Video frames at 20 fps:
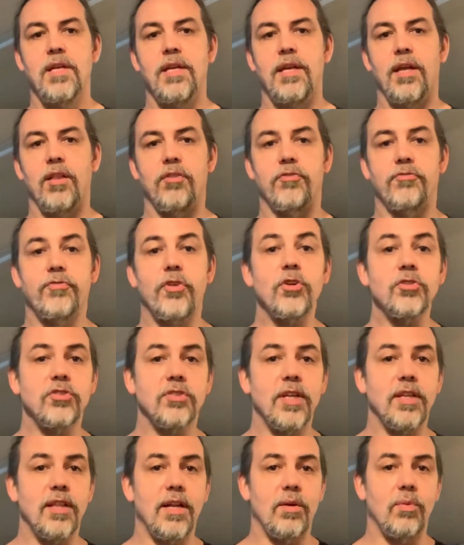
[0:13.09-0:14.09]
Now, the first
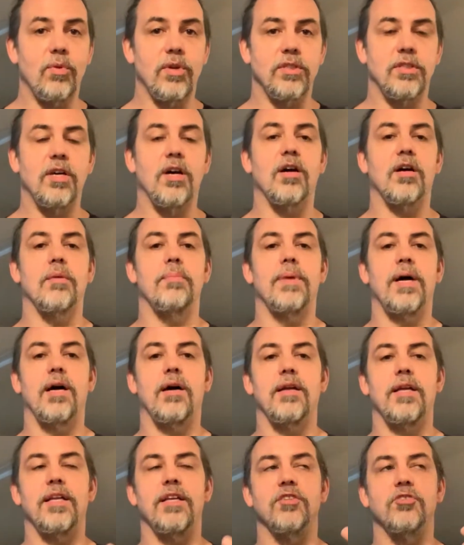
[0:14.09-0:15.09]
thing that I want to talk
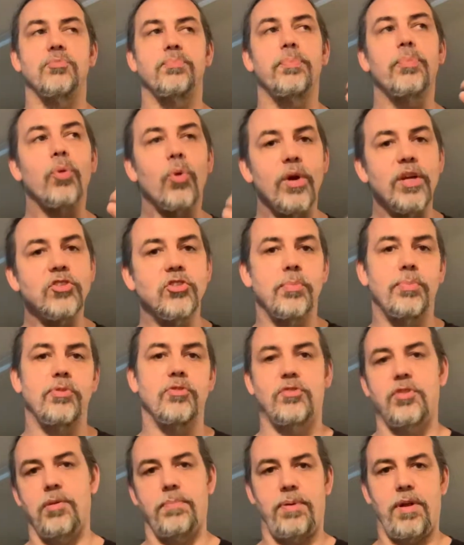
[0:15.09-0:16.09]
about is
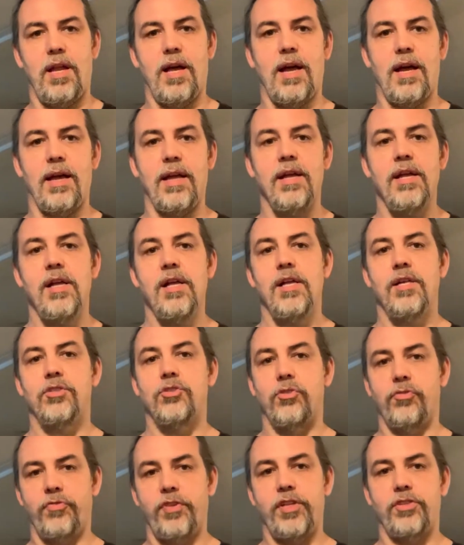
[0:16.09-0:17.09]
principles that apply
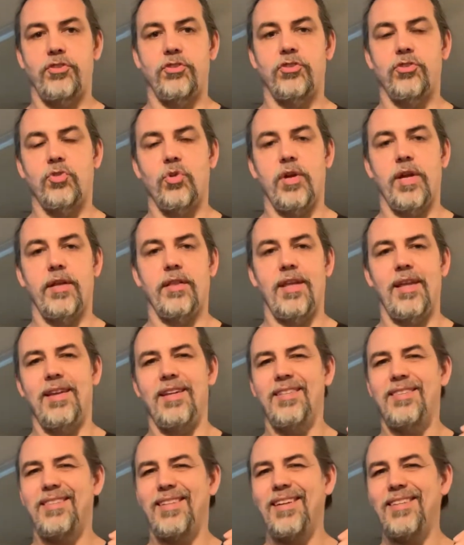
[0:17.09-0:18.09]
to feats of strength, and
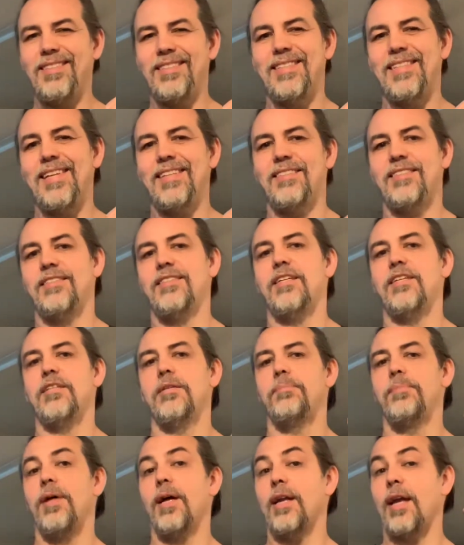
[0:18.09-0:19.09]
it doesn't necessarily
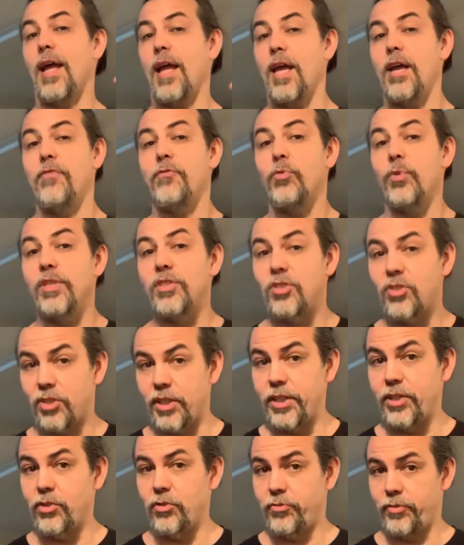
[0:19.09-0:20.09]
apply to every
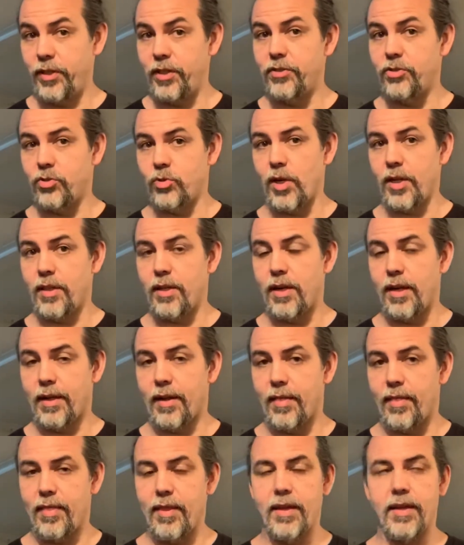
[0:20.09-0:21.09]
single feat of strength that I
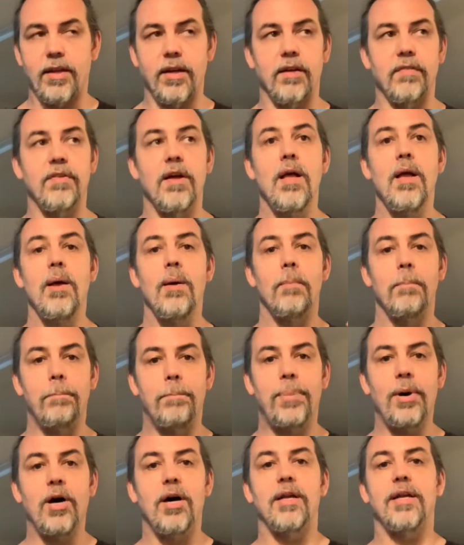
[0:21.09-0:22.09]
can think of,
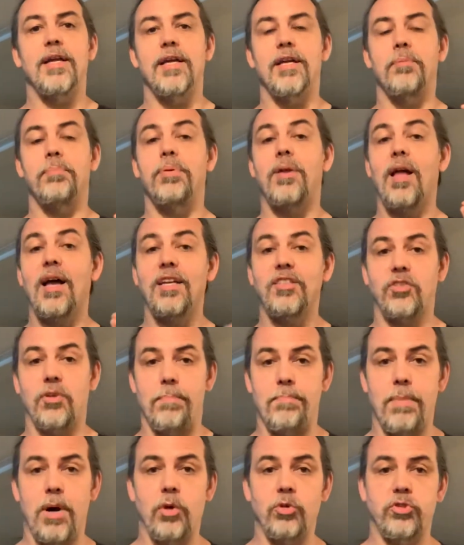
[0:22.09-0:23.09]
but it applies to
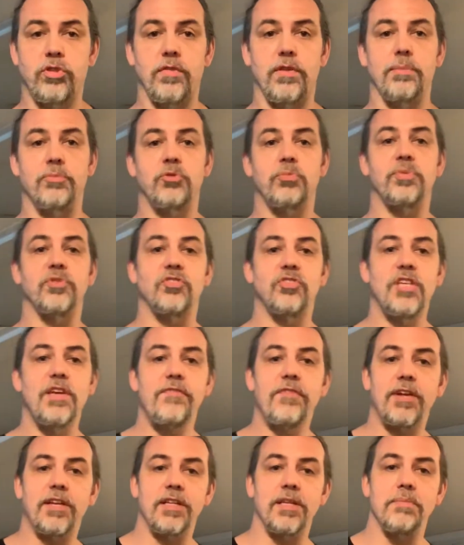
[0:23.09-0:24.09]
most of them,
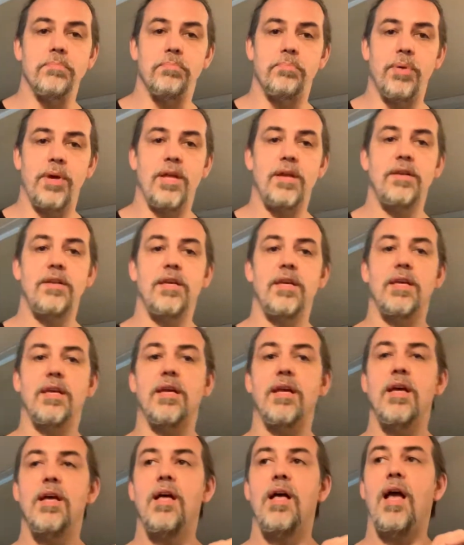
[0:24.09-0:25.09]
specifically bending
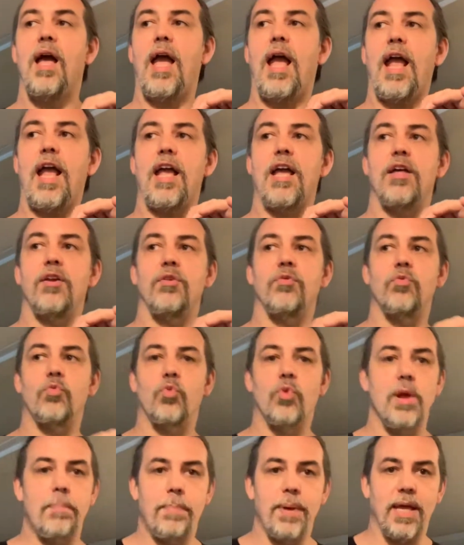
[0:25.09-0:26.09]
and
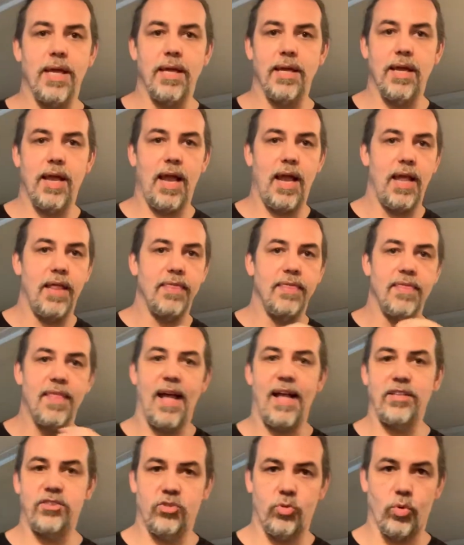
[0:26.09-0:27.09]
ripping and
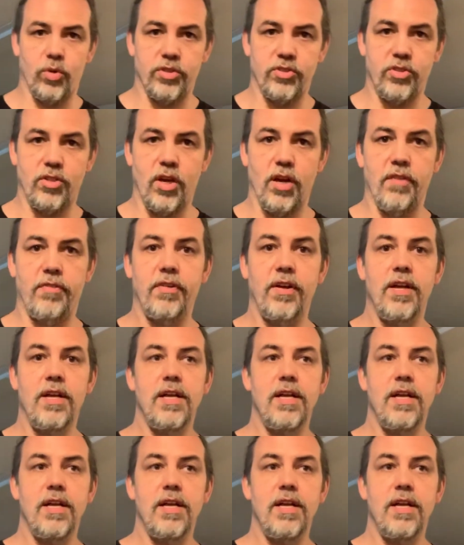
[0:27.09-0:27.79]
that sort of stuff.